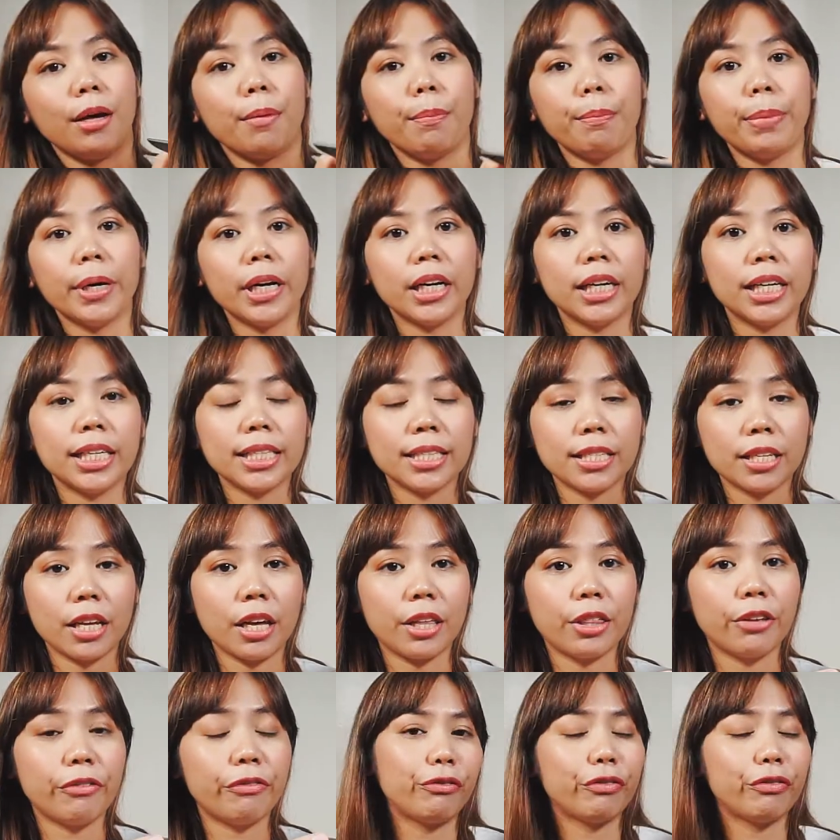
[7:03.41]
But
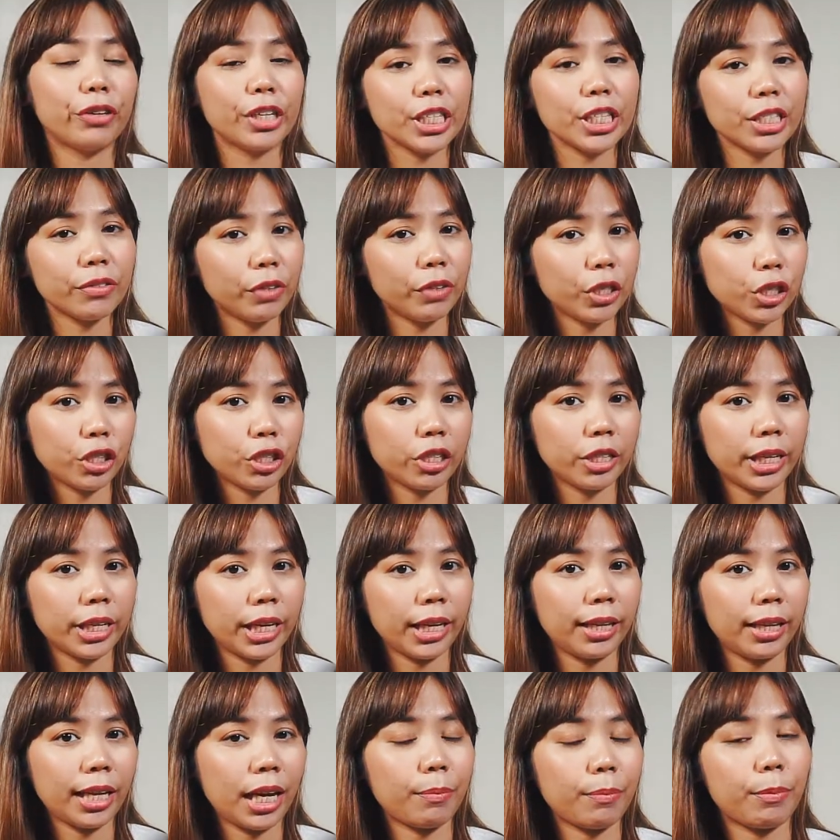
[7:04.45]
the first feature that I
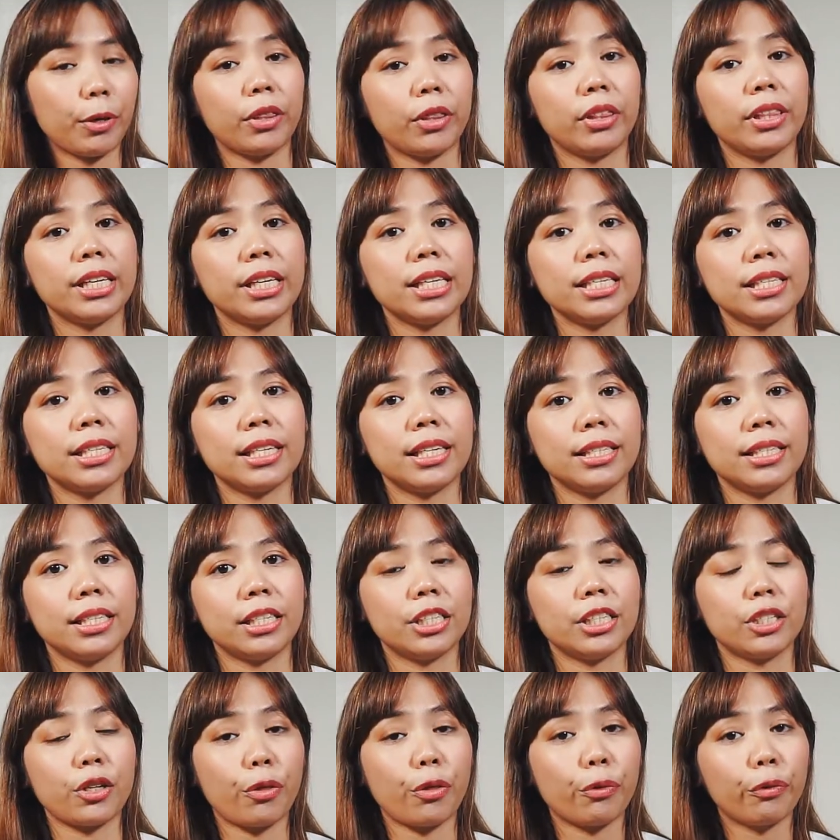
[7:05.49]
like about this is
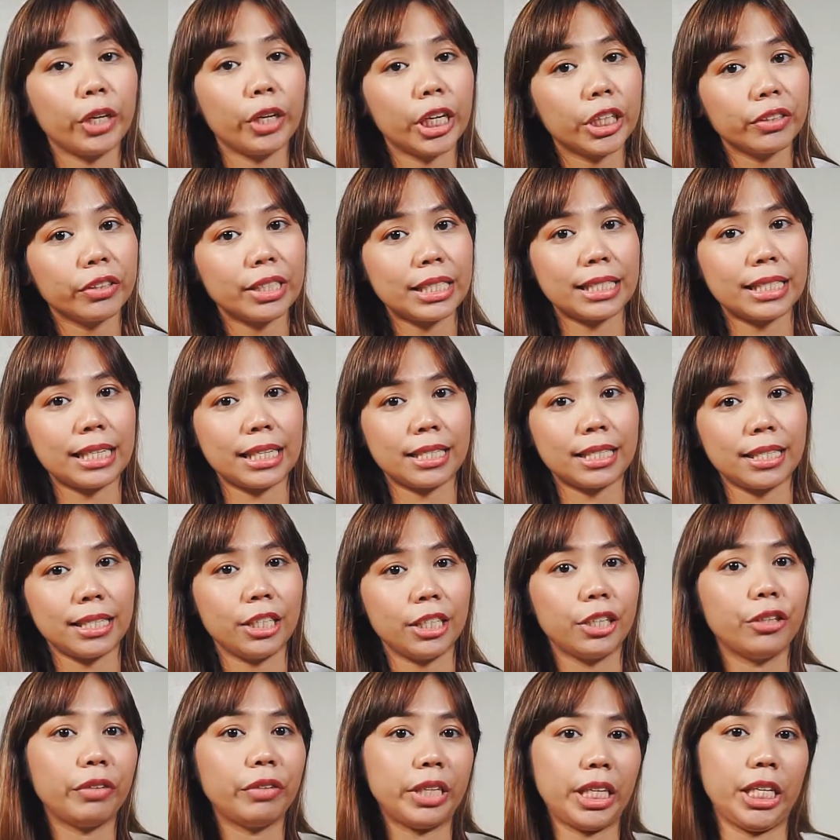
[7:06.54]
its
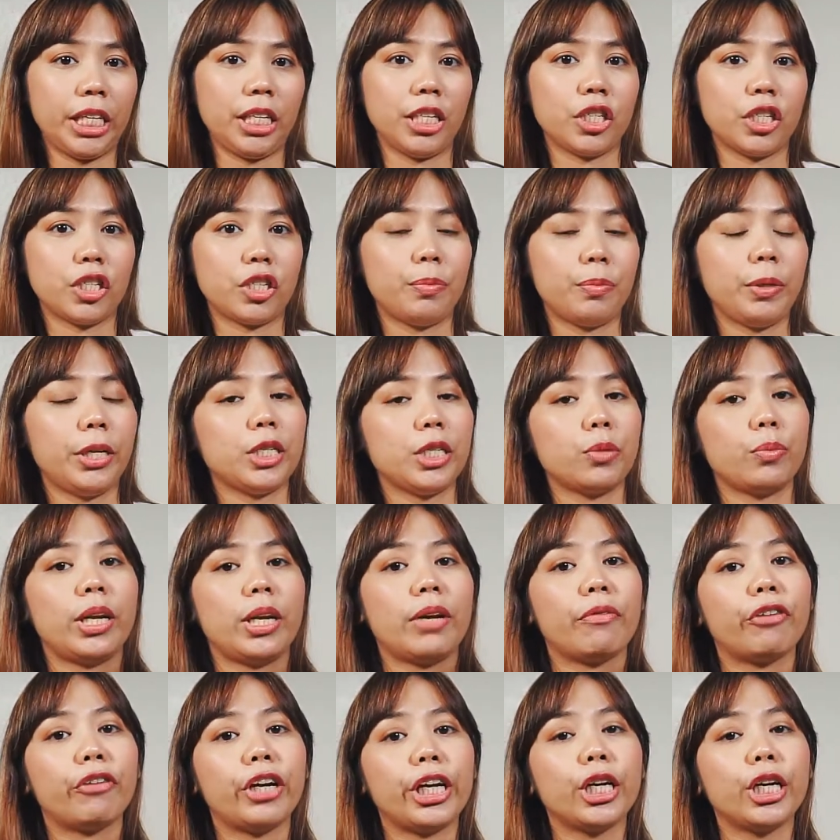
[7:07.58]
360-degree hinge, because
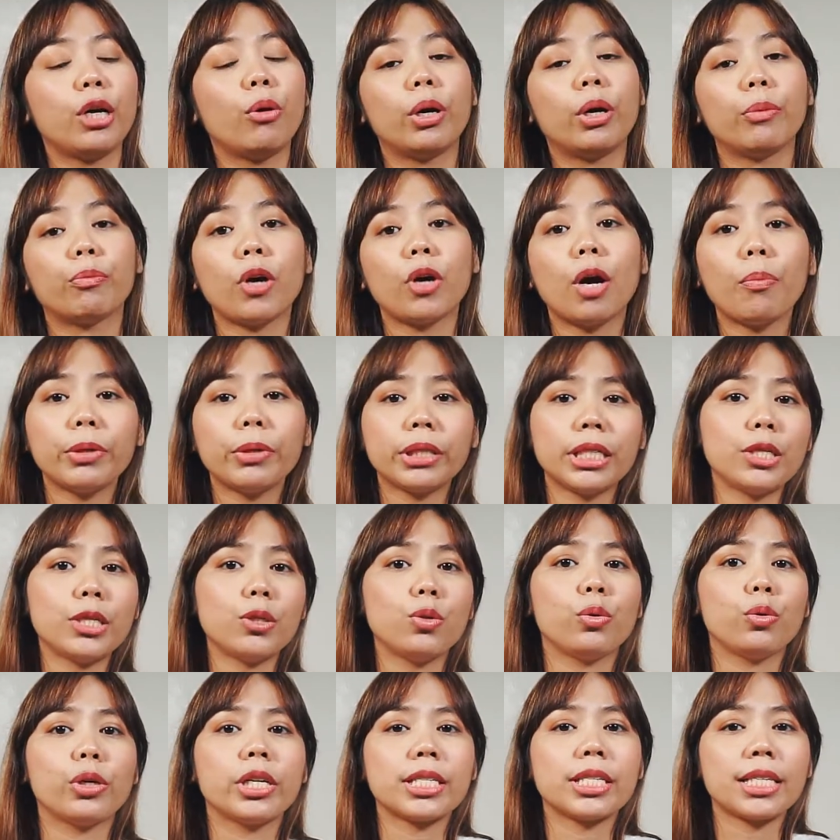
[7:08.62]
whenever I go on property
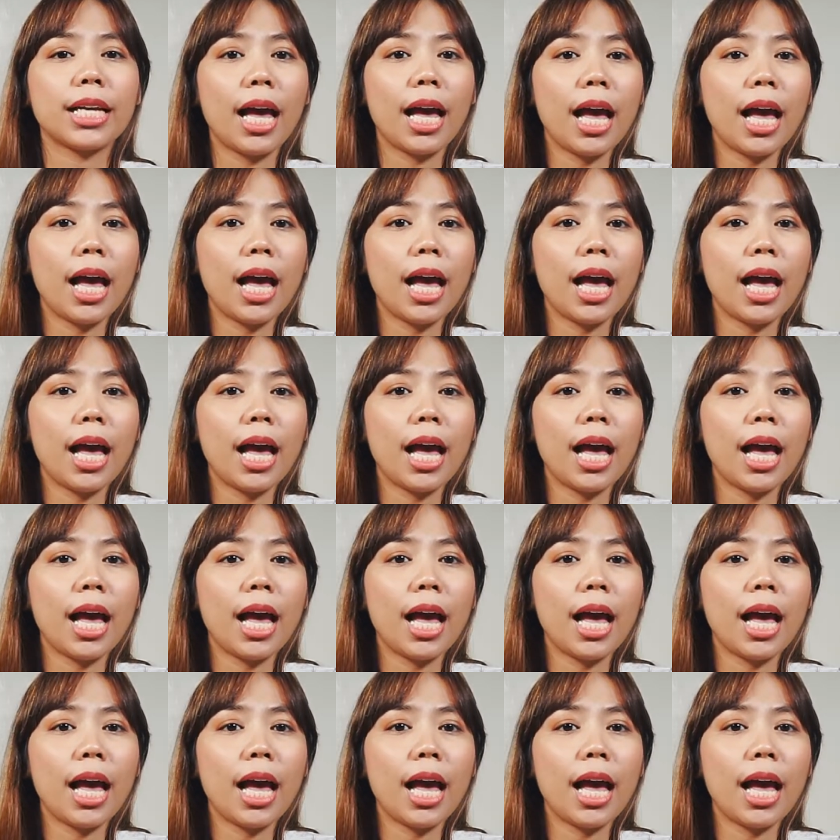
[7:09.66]
tours,